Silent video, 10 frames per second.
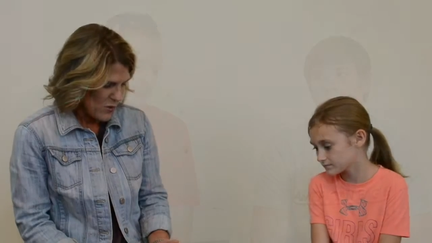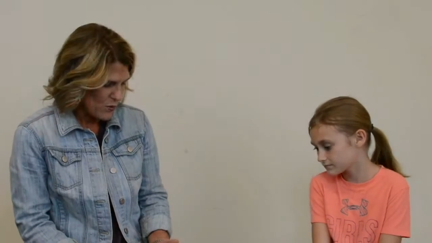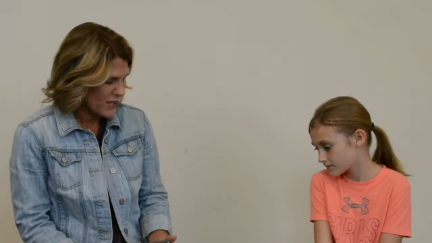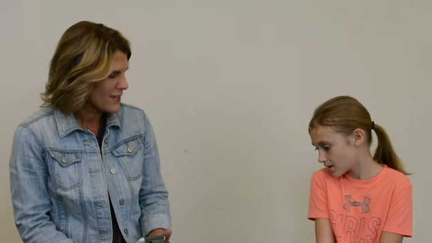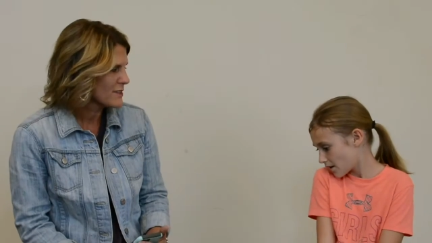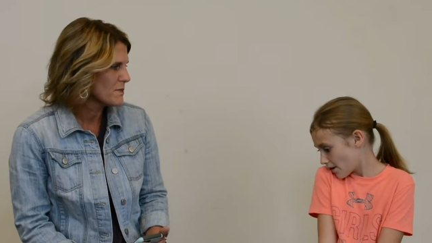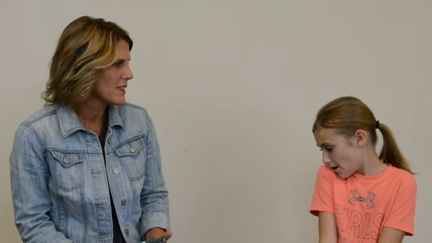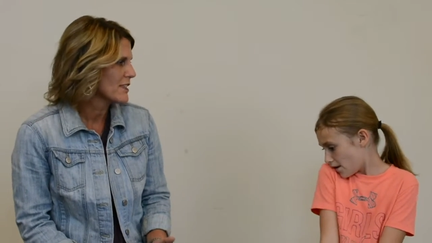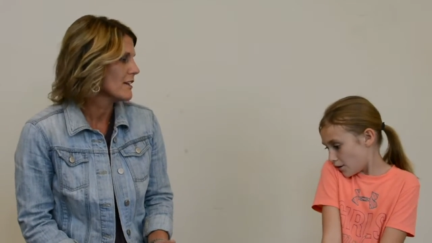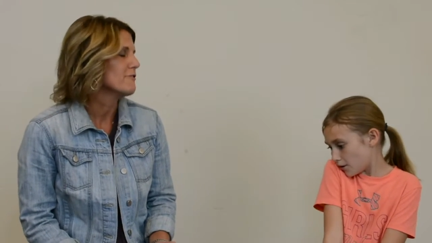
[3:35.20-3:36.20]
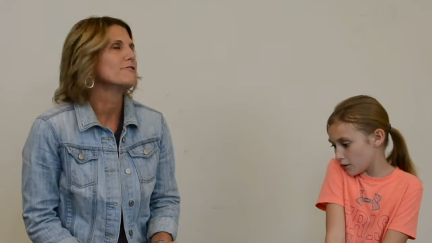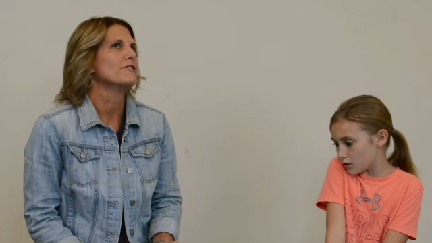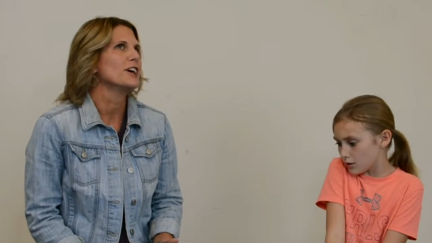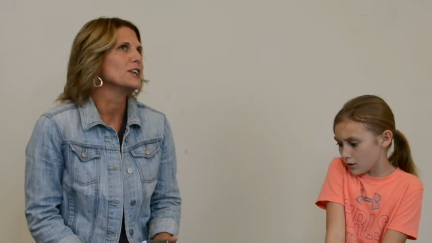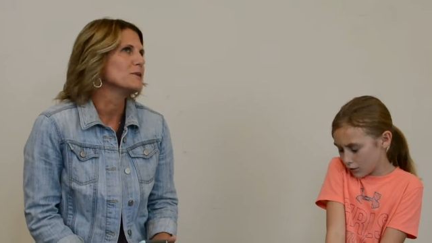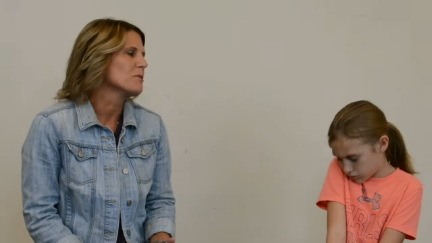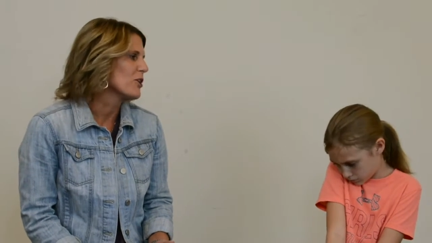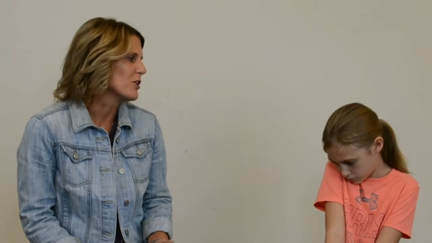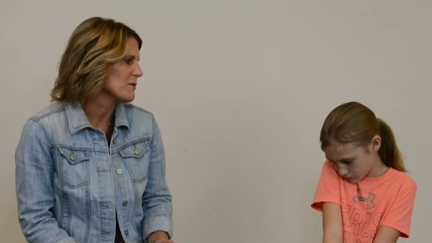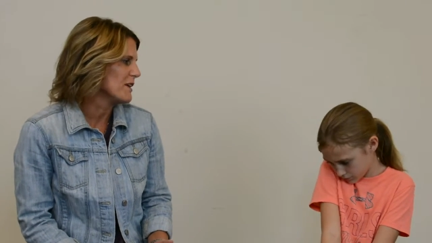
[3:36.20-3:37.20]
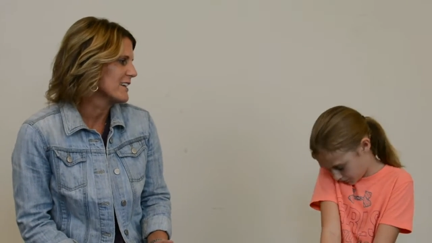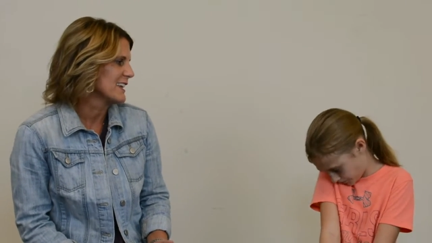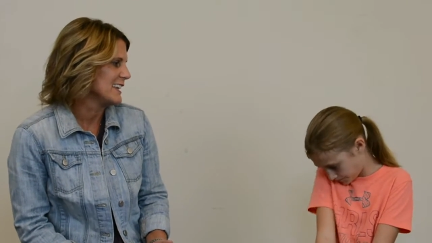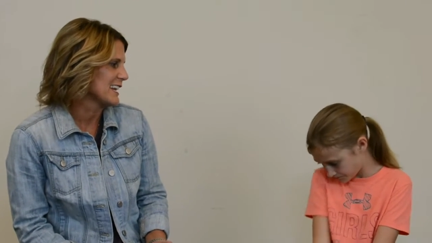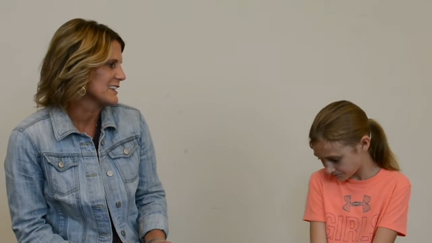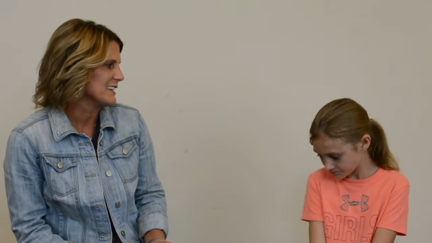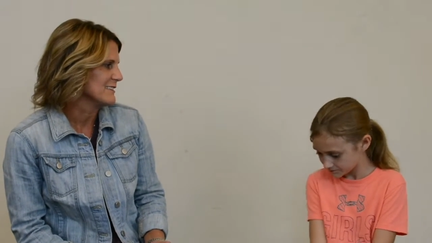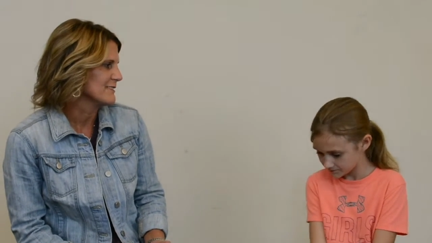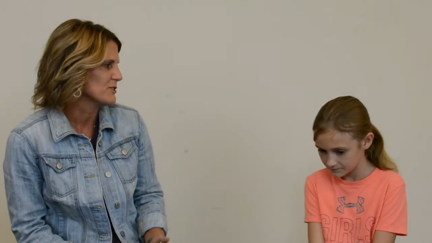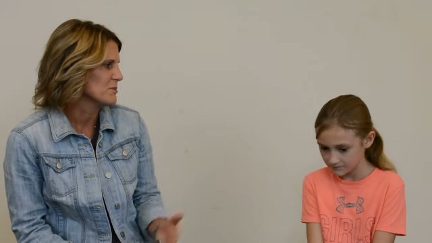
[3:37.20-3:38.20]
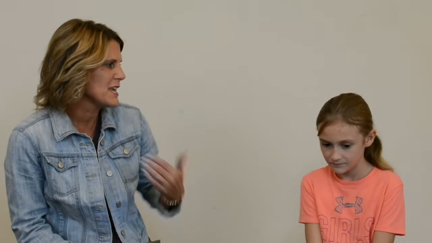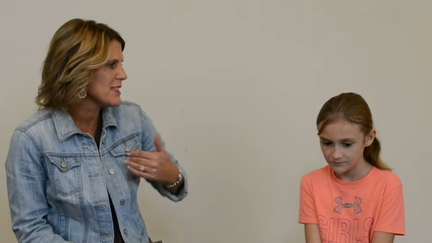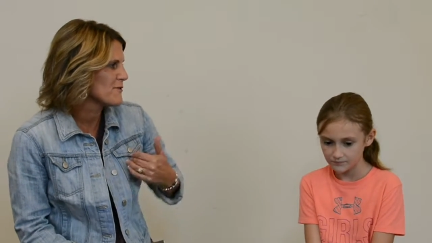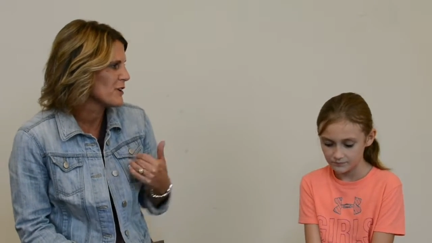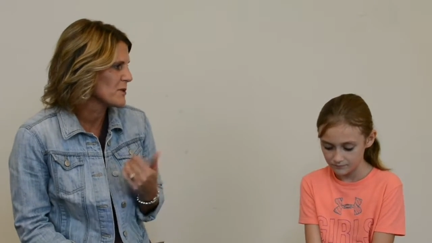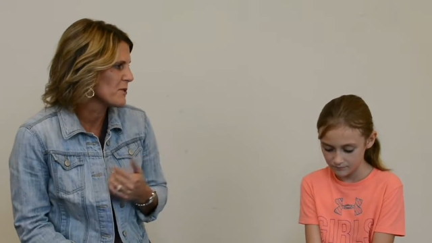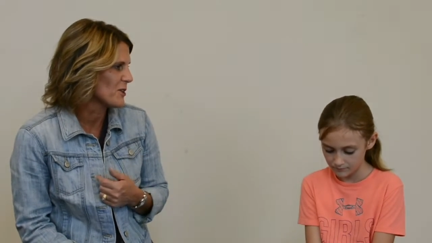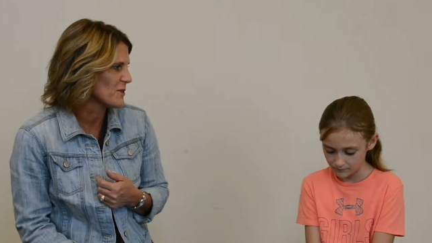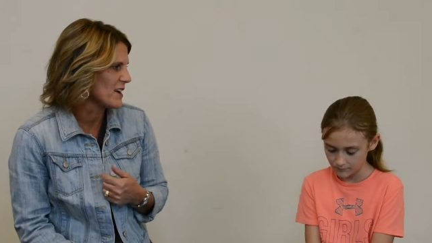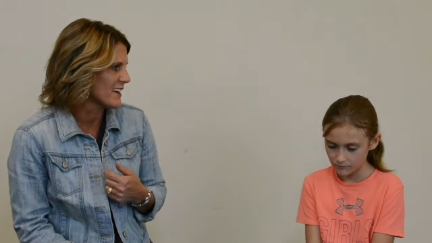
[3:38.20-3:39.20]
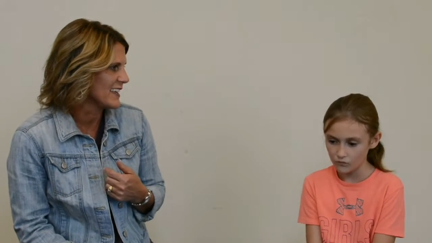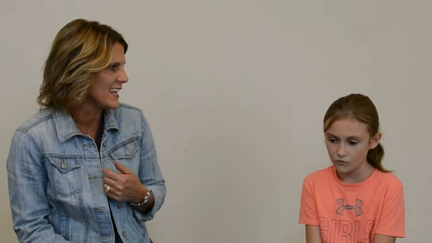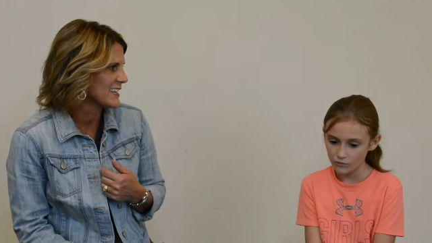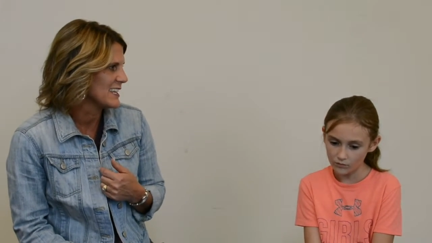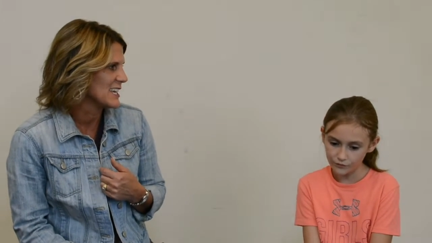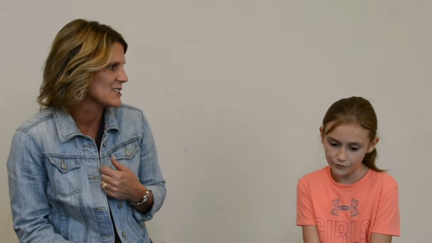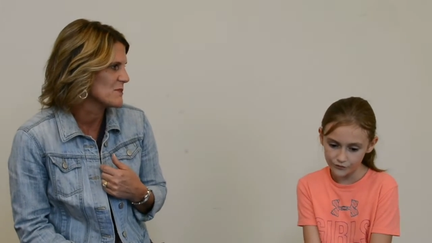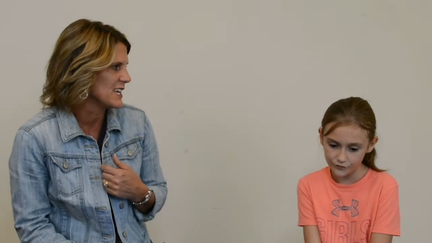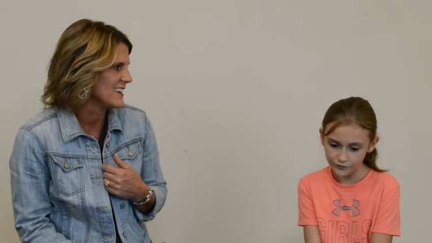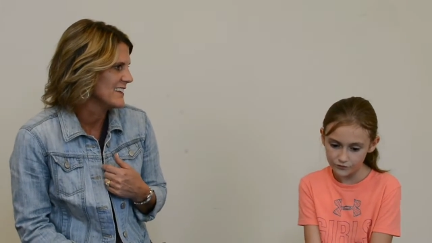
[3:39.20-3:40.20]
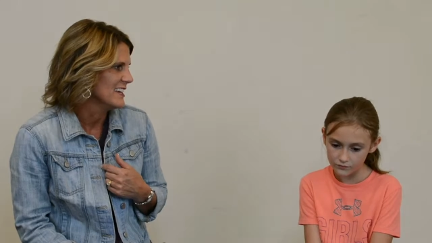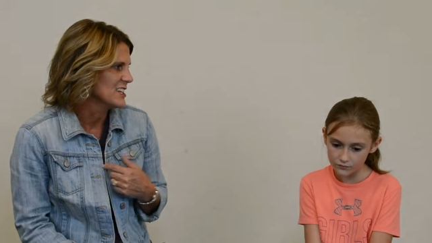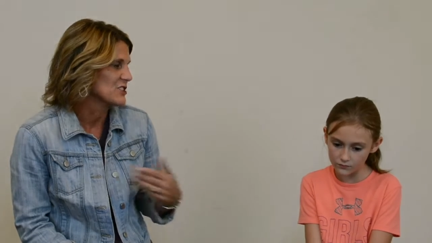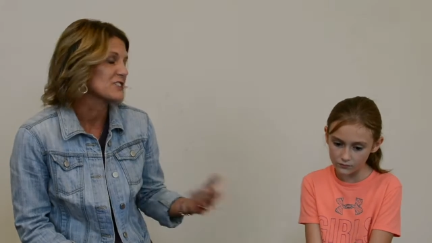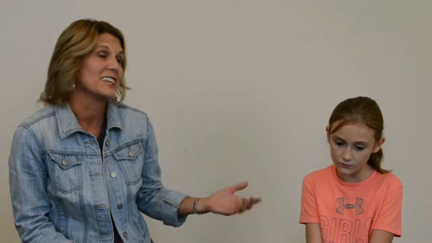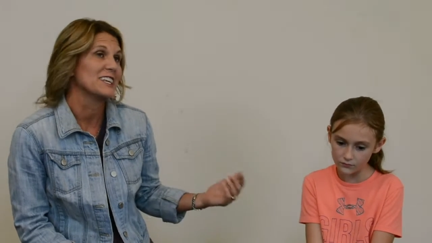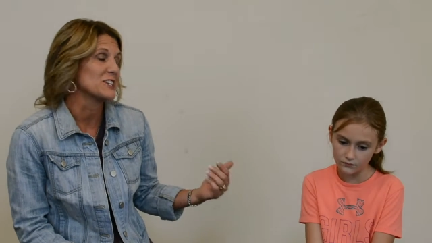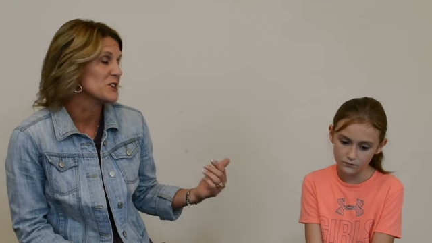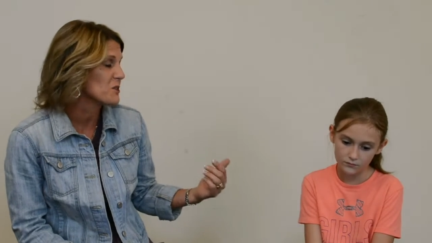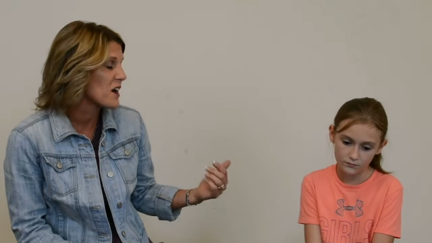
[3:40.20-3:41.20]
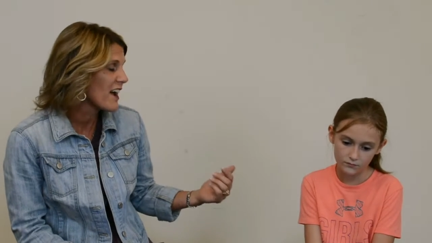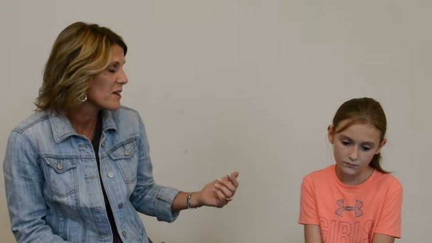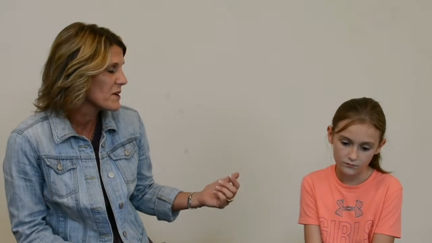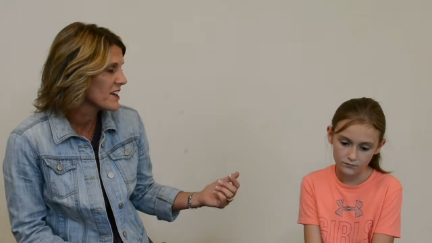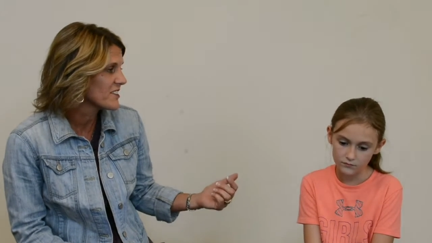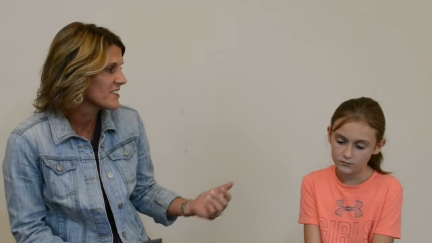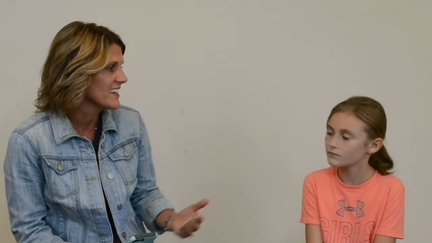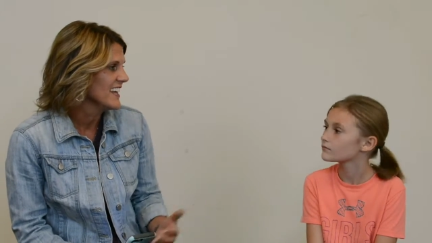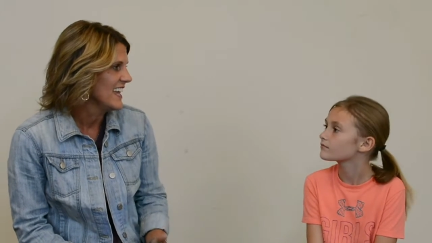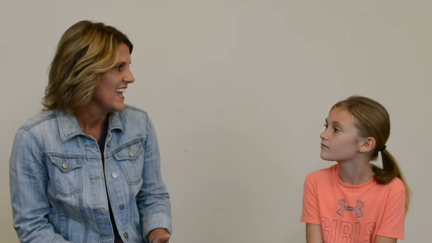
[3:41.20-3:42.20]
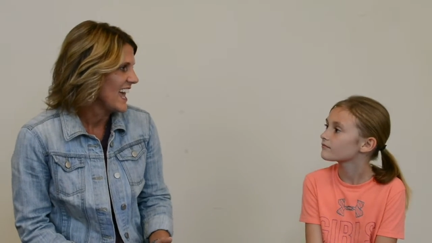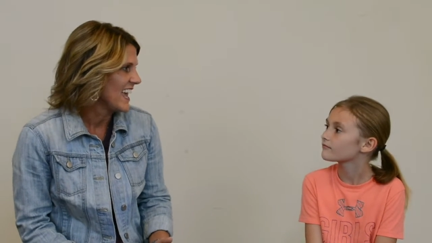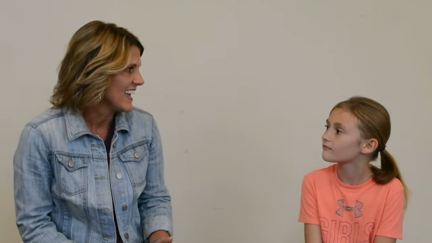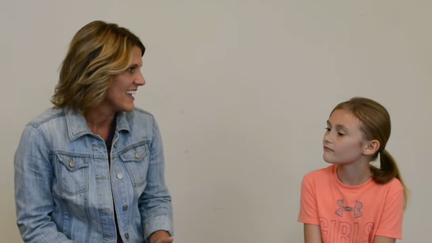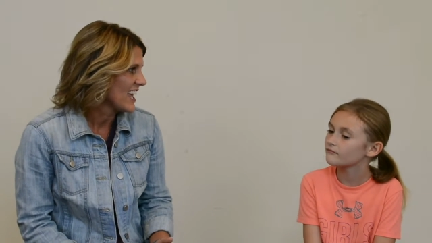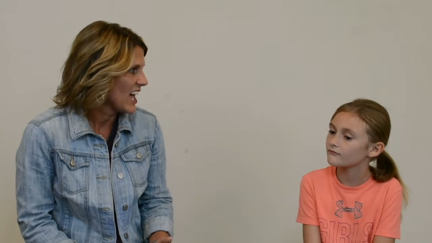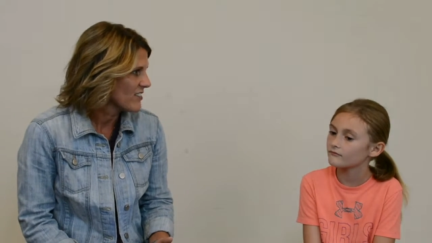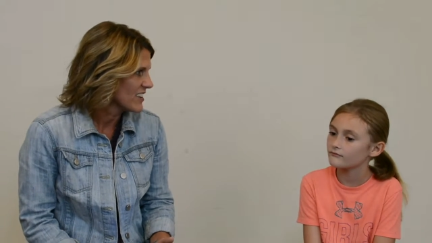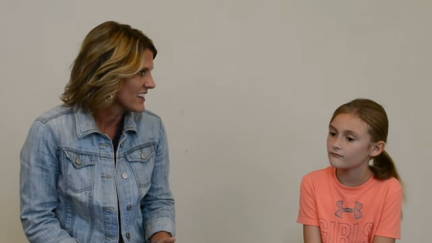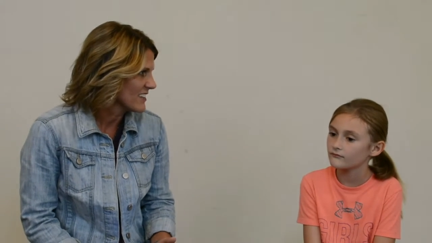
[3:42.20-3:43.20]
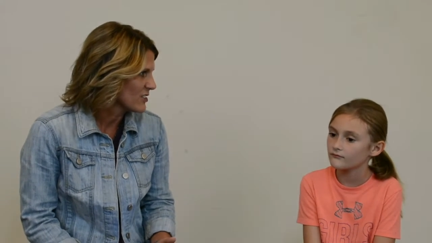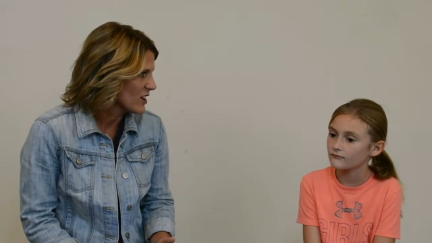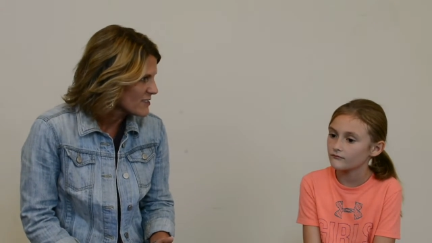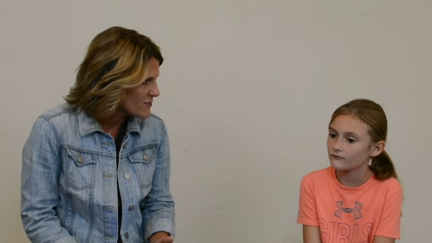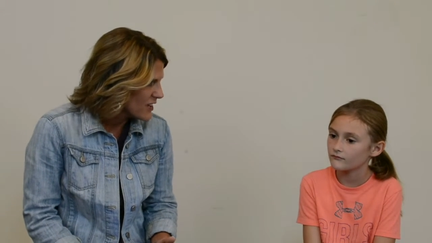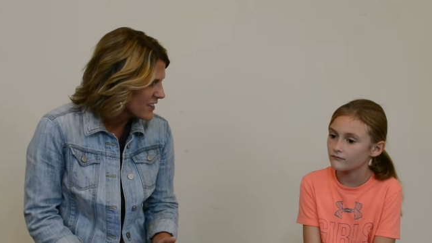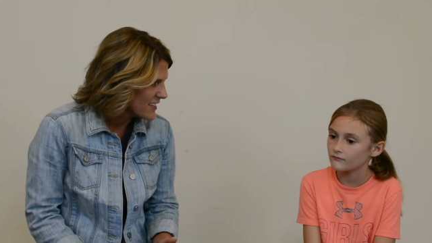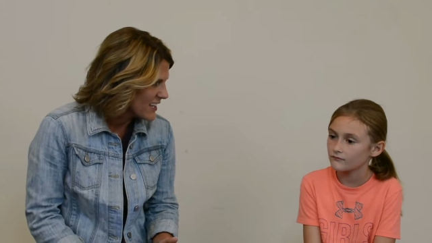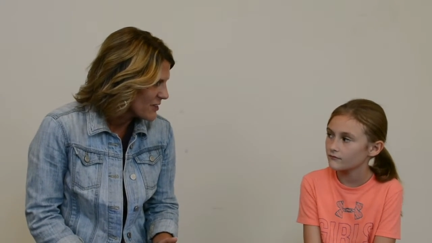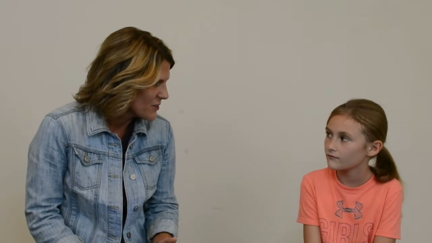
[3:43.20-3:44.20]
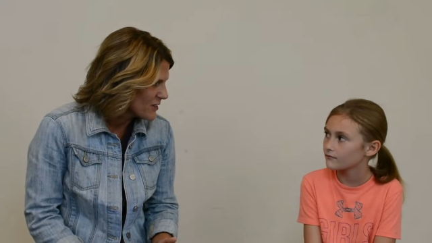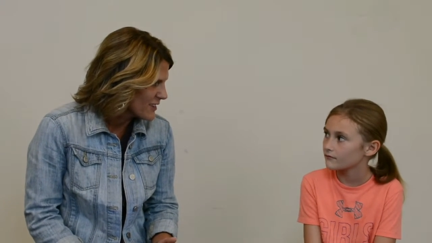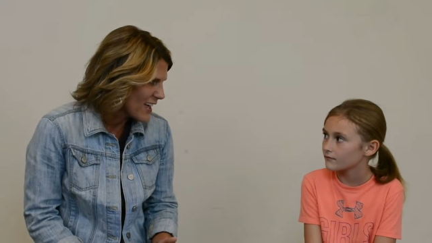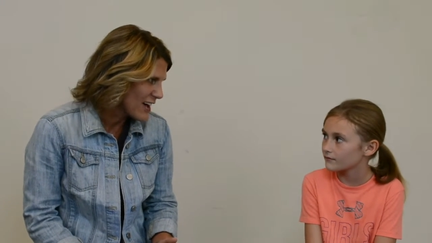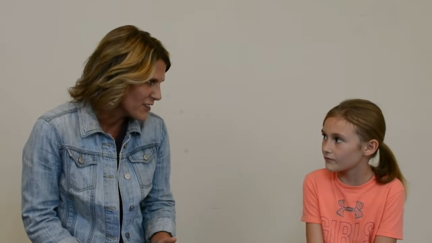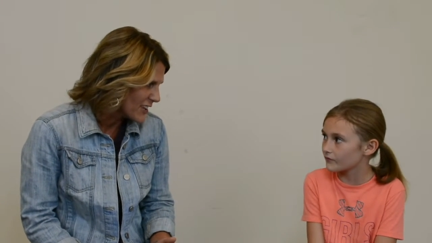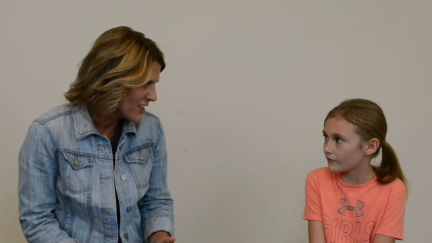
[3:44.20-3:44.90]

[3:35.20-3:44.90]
Speaker 1: What has been the fun part about connecting? For me, the fun part about connecting has been just getting to know Kaya better and having lots of fun together and laughing